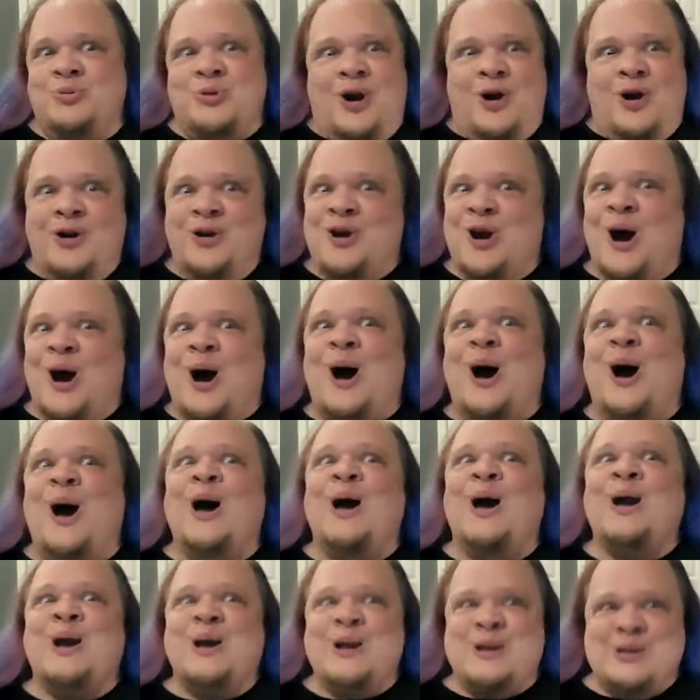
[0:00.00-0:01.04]
are
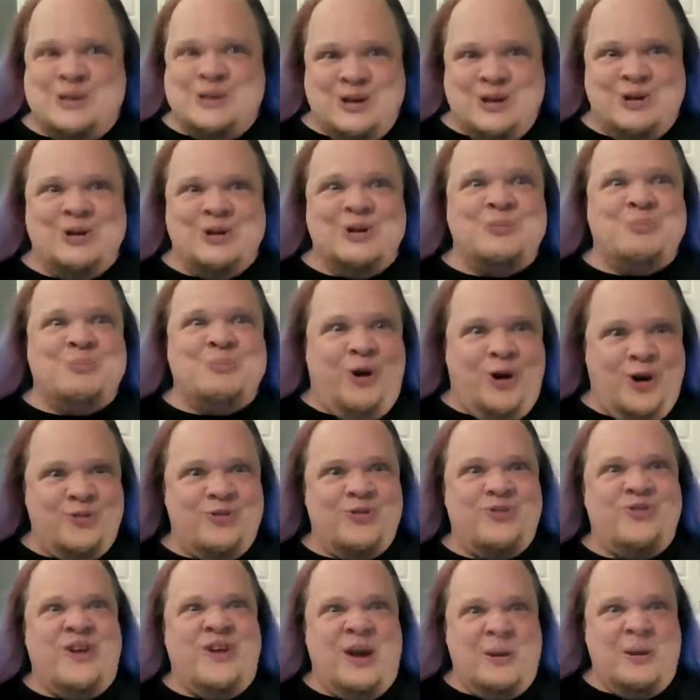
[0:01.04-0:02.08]
not considered part of
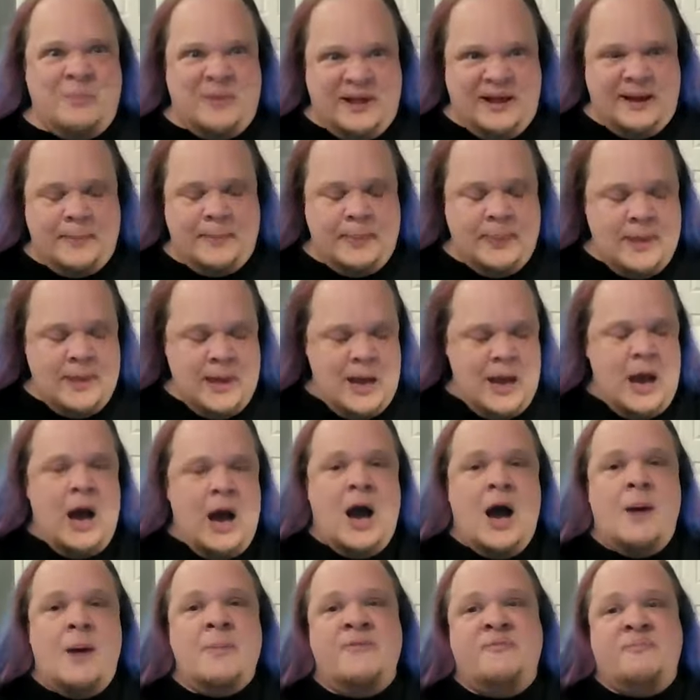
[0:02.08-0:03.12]
the family.
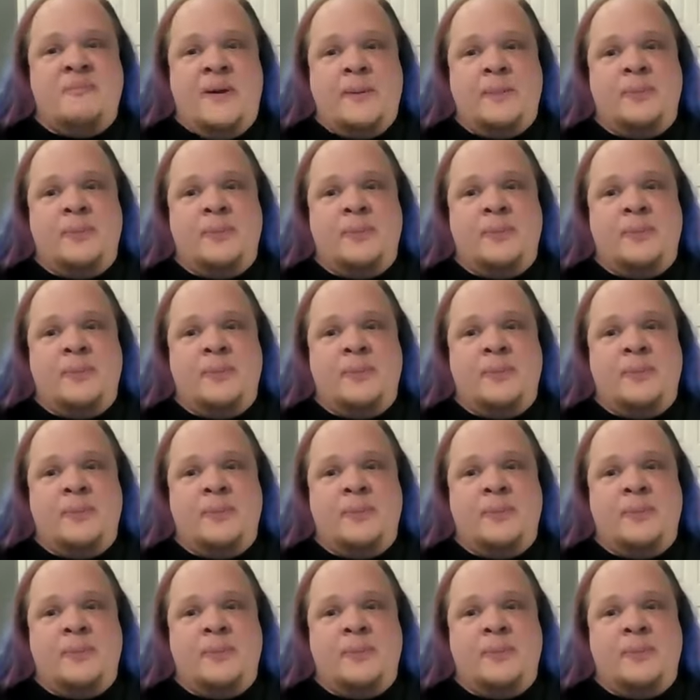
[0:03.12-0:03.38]
If